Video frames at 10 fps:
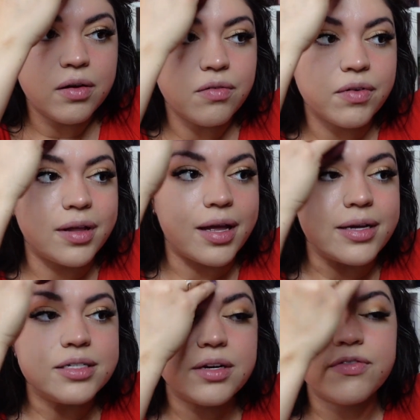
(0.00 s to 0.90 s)

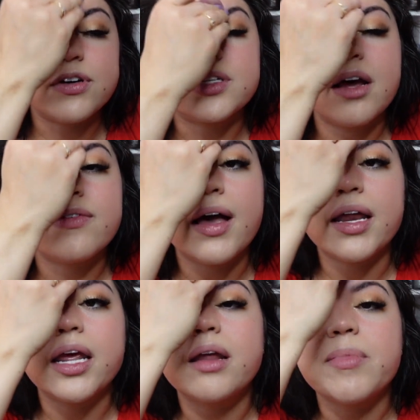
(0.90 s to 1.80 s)
realized, first off, I
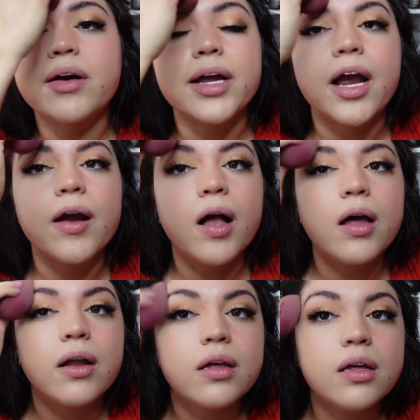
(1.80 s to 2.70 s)
need a better
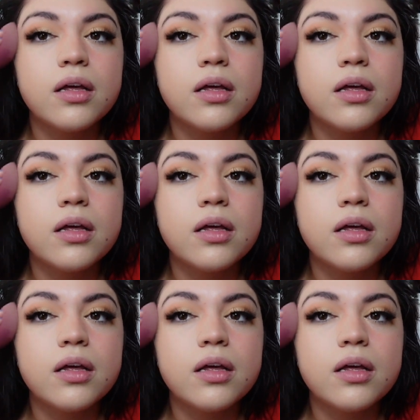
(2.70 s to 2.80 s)
carry-on.